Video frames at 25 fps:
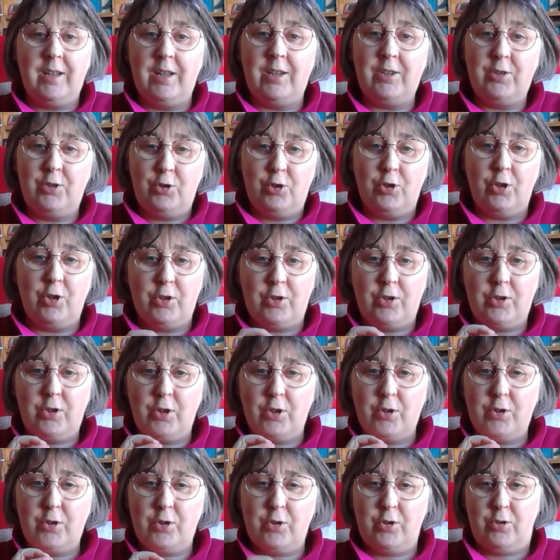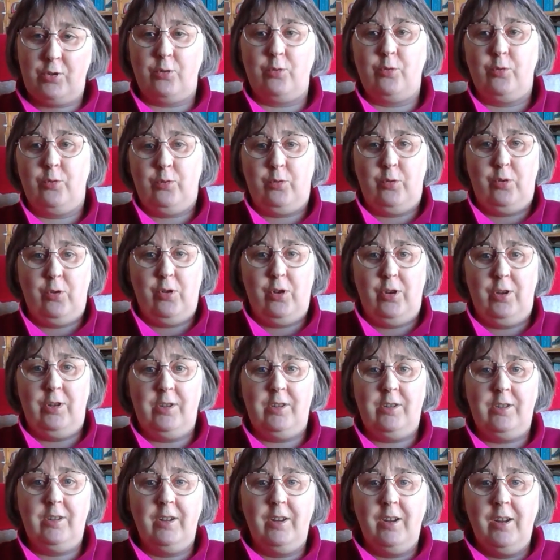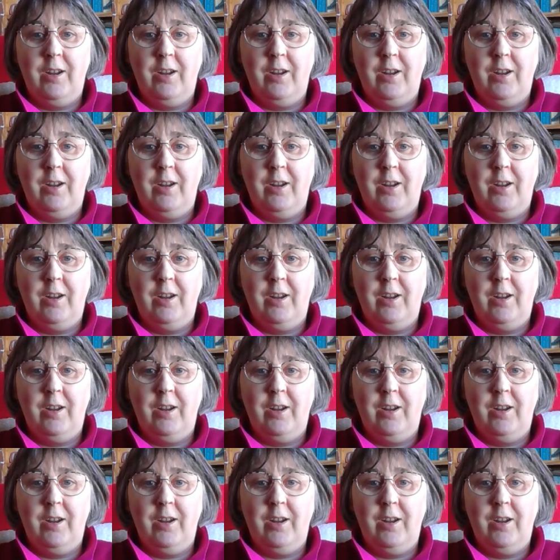is just so good.